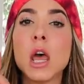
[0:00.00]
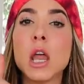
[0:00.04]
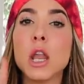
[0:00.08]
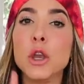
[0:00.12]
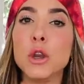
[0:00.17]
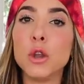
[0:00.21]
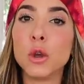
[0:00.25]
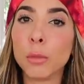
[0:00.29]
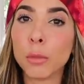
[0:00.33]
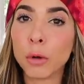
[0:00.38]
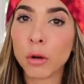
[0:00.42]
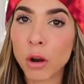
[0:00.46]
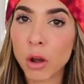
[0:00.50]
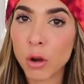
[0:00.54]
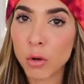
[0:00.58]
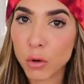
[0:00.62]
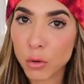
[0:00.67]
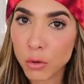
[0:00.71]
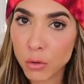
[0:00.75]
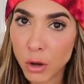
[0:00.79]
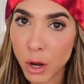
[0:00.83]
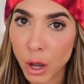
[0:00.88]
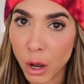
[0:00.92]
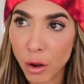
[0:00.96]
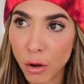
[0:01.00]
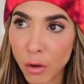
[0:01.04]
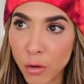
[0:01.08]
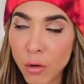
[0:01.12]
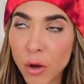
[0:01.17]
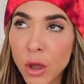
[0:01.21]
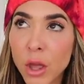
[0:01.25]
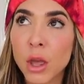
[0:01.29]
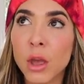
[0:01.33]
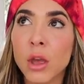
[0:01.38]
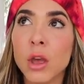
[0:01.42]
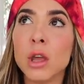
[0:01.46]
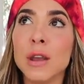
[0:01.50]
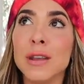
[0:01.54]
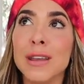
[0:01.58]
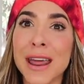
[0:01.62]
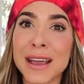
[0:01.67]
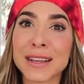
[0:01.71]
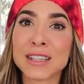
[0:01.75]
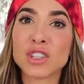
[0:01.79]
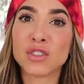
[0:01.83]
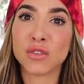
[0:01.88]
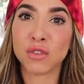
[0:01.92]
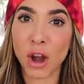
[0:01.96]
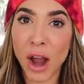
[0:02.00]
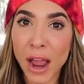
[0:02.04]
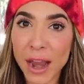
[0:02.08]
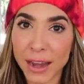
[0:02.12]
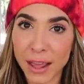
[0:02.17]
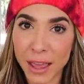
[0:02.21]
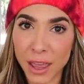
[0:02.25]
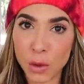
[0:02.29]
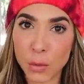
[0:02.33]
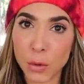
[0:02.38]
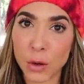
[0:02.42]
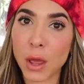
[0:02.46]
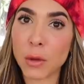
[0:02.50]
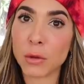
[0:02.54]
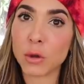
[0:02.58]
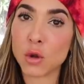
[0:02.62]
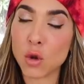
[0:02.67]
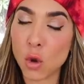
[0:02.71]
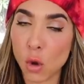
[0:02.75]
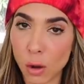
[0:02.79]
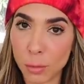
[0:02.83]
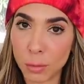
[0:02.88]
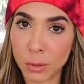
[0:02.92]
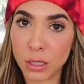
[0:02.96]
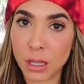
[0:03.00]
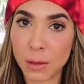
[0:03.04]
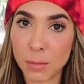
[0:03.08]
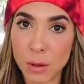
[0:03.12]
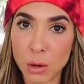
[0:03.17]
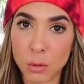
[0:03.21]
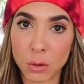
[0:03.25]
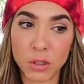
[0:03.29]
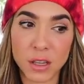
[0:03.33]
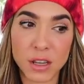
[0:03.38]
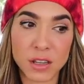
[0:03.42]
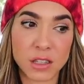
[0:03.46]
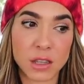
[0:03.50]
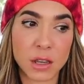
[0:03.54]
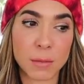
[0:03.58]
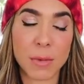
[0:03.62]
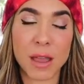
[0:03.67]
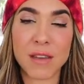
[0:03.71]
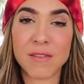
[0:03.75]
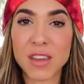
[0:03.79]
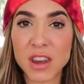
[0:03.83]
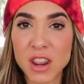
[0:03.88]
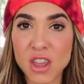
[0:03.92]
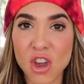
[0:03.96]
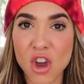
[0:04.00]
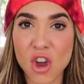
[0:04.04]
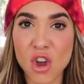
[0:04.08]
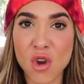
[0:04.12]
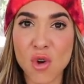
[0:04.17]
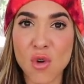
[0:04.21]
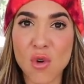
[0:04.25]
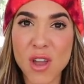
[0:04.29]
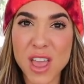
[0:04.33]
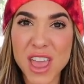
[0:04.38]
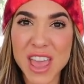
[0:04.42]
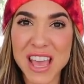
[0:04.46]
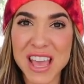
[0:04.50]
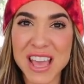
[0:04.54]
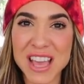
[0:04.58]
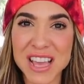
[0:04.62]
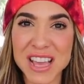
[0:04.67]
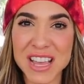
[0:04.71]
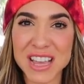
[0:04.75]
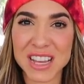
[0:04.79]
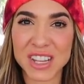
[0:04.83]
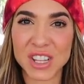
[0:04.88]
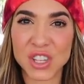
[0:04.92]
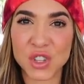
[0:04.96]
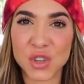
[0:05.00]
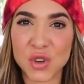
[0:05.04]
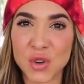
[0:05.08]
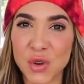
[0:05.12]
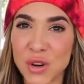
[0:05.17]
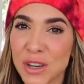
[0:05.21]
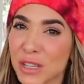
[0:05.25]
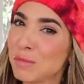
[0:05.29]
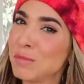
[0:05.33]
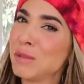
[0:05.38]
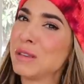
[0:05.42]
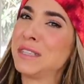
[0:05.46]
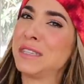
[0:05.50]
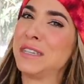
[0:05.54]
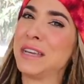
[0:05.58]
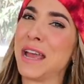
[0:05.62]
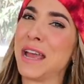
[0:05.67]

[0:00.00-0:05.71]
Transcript: Numero uno, next Friday when I would normally be releasing my video is Christmas